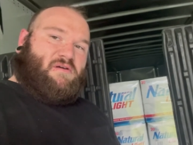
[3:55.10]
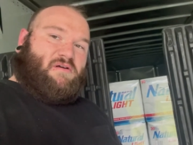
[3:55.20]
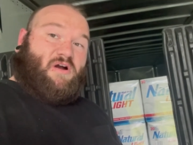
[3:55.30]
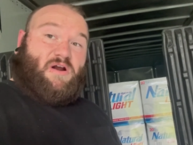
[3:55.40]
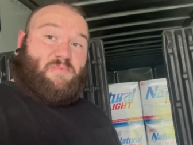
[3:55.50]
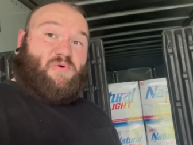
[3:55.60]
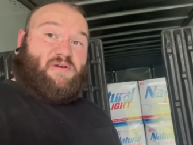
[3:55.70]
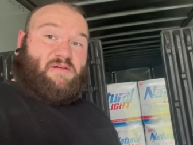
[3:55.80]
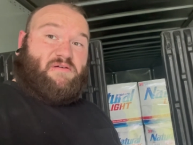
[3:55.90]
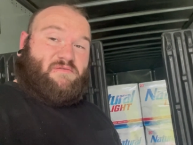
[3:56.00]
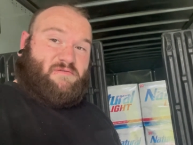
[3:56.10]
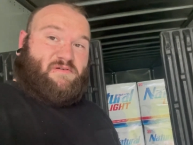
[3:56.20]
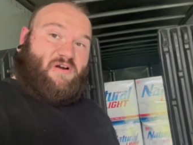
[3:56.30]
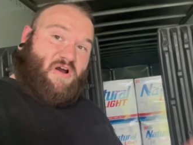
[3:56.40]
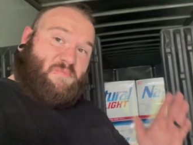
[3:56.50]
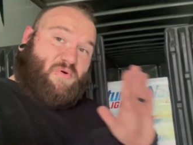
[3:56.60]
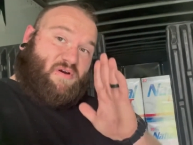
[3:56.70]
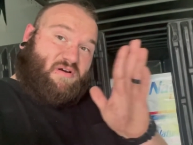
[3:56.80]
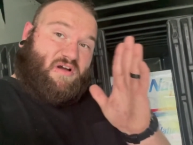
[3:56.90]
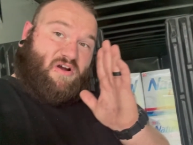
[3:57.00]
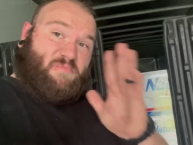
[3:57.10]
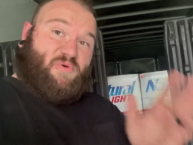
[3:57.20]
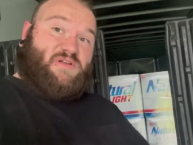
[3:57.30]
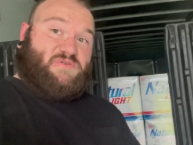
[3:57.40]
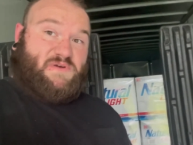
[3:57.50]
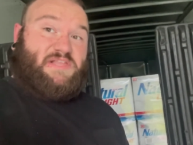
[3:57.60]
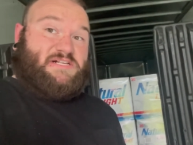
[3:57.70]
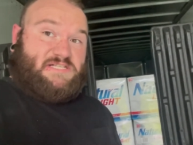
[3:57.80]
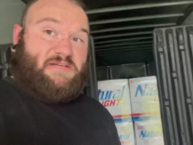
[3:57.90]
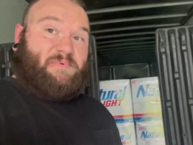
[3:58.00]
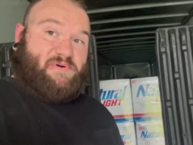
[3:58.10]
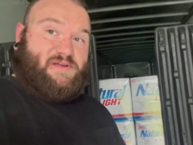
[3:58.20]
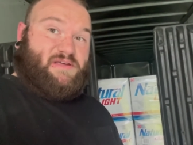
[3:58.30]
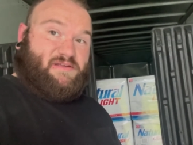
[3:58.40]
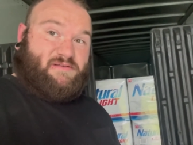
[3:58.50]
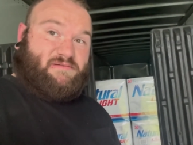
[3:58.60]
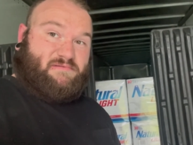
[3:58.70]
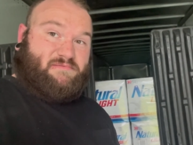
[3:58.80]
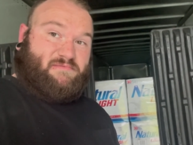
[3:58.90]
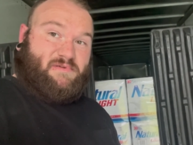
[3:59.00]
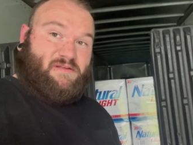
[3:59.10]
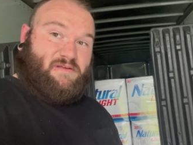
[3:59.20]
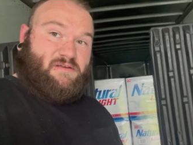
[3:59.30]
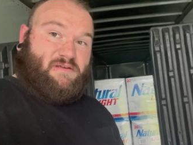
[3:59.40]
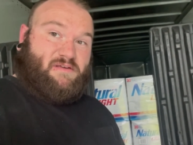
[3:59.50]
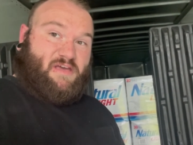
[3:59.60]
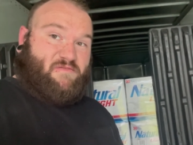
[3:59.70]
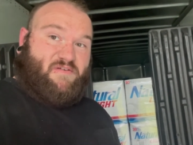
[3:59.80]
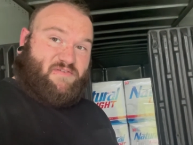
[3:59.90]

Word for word: Cardboard, cardboard on cardboard is really slippery. Have you ever,